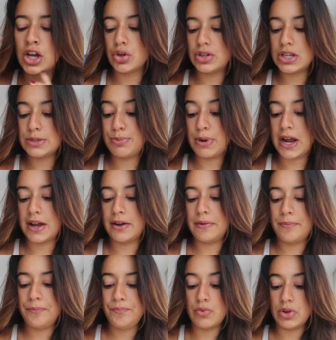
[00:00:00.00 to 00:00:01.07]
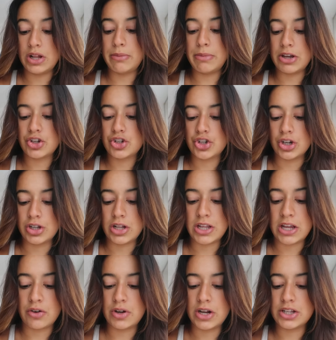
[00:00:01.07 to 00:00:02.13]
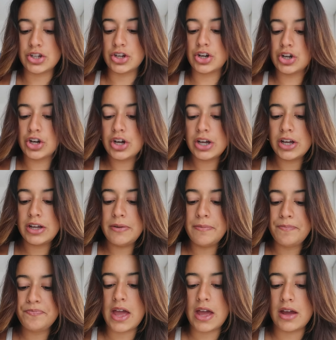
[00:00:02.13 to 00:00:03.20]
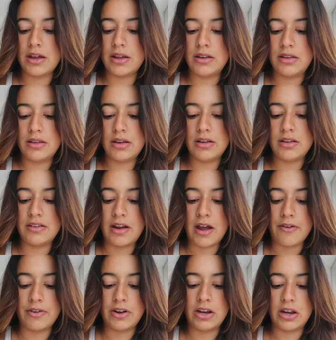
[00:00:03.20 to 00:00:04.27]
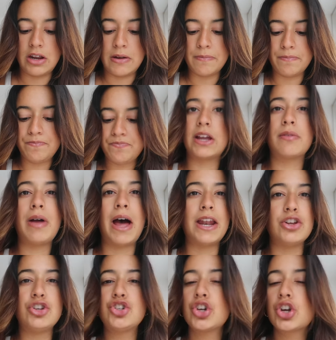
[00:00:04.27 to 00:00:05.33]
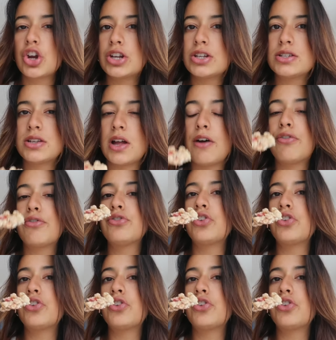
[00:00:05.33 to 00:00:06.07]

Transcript: So this brand really makes sure that the ingredients are good and it doesn't have any like added sugar and stuff.